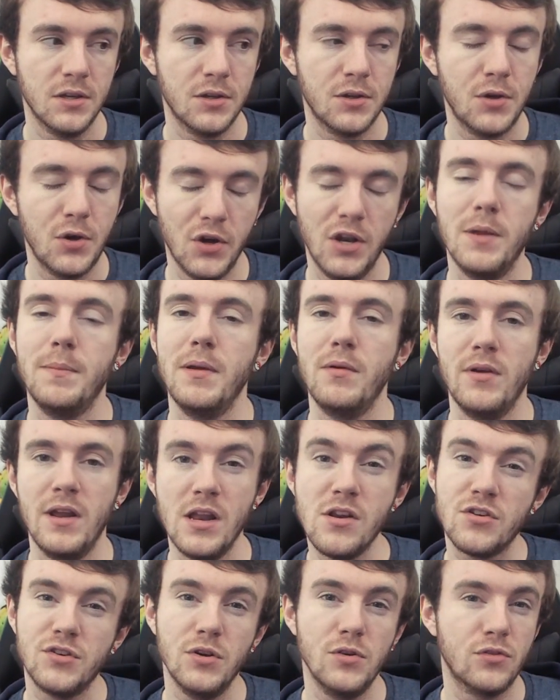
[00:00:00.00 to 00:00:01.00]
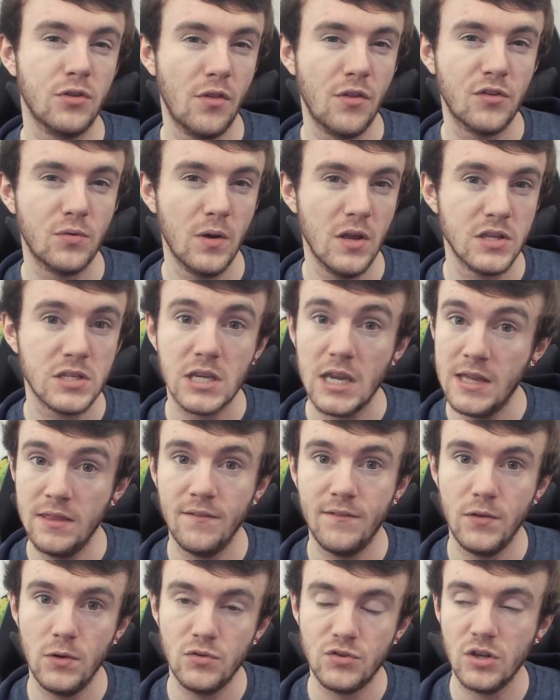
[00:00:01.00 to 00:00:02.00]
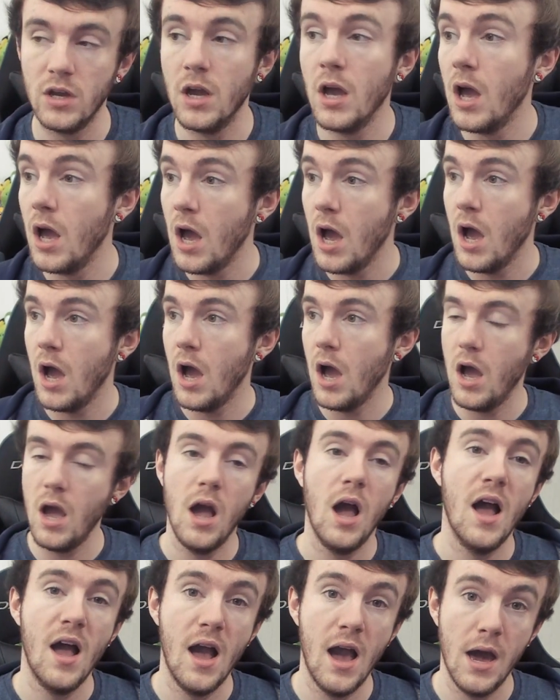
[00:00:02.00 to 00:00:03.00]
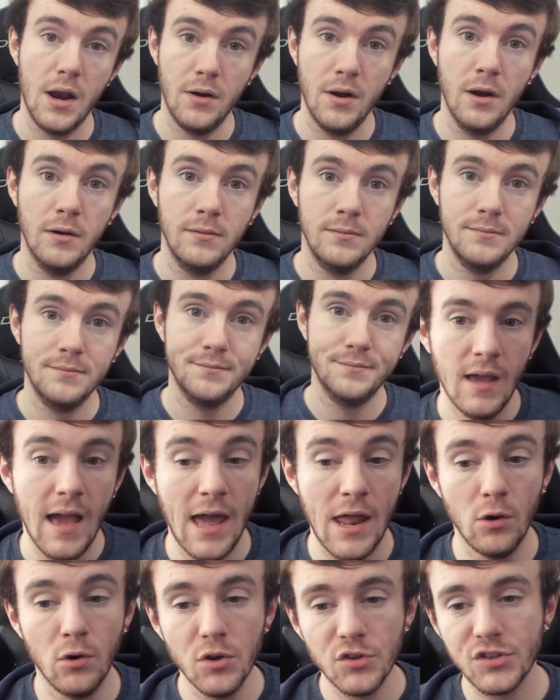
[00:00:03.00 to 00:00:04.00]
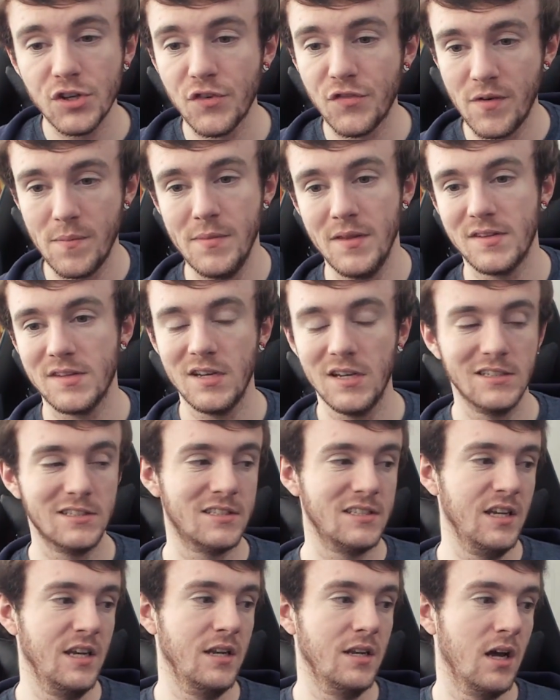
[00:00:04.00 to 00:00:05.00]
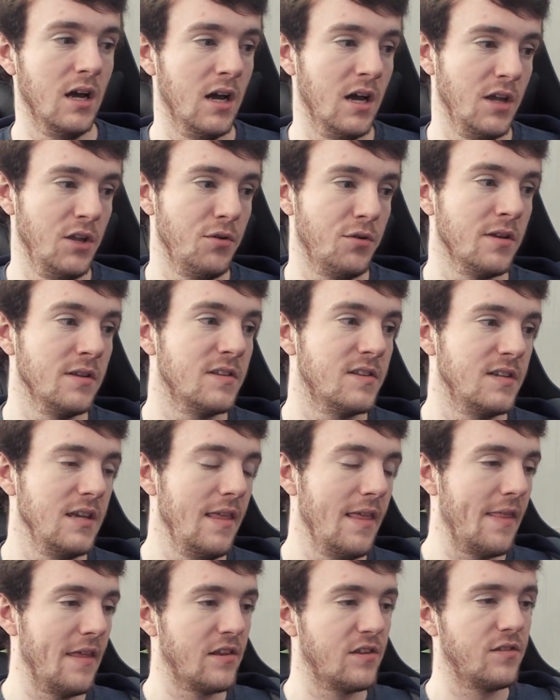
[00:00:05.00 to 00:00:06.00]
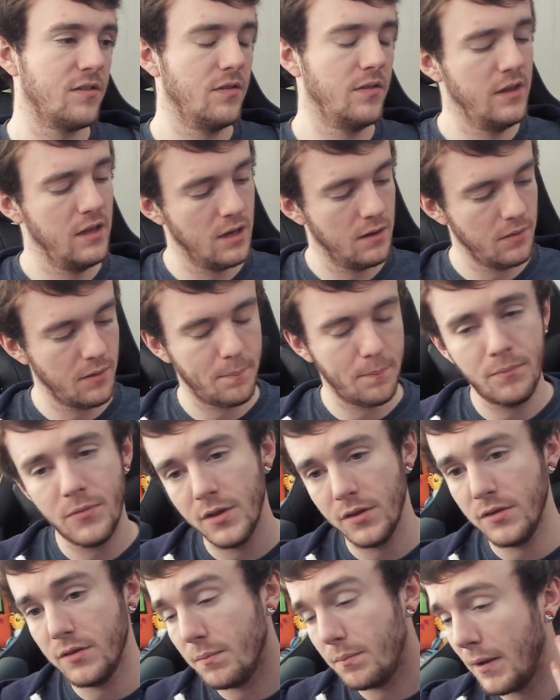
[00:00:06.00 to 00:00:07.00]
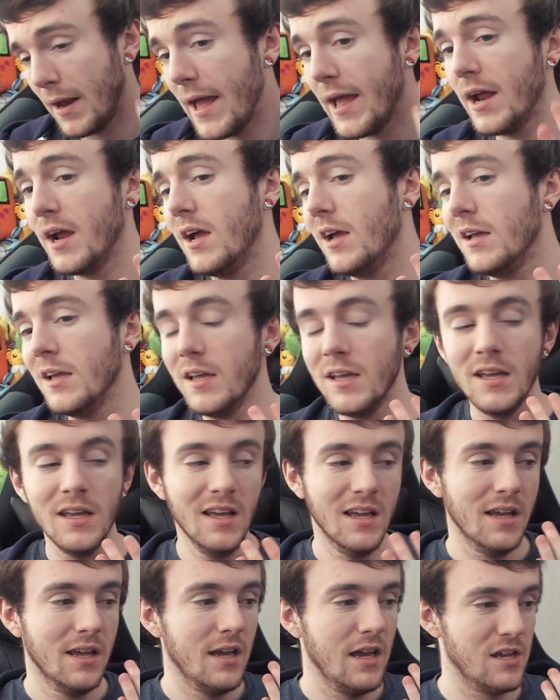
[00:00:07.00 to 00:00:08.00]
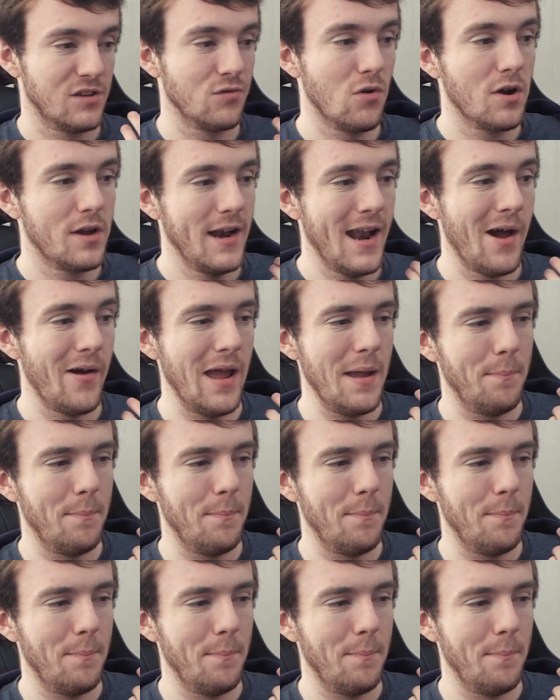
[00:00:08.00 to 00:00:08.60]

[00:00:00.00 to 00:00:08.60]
Could it be reintroduced on the Switch in the future? I don't know. And also from this cutscene, you can see that the player is rocking out a